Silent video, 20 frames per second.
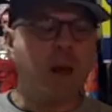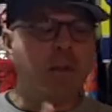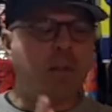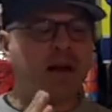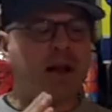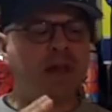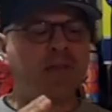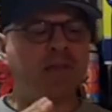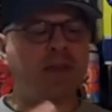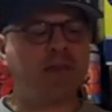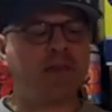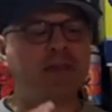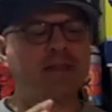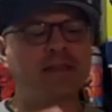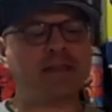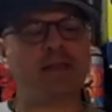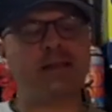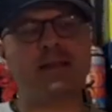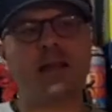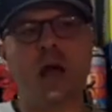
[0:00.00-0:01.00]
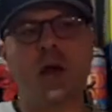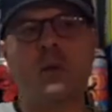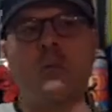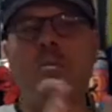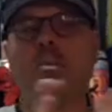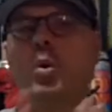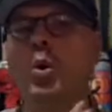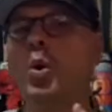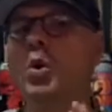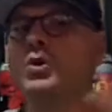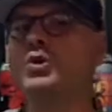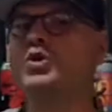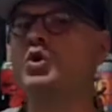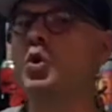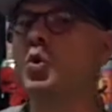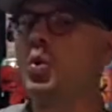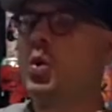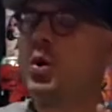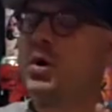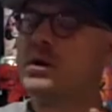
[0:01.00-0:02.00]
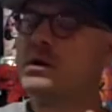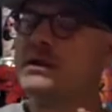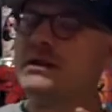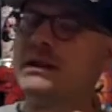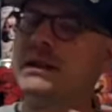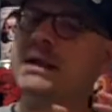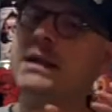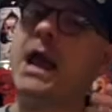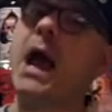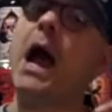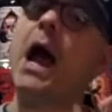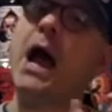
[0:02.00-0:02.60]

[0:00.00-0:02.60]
But I think this is more towards the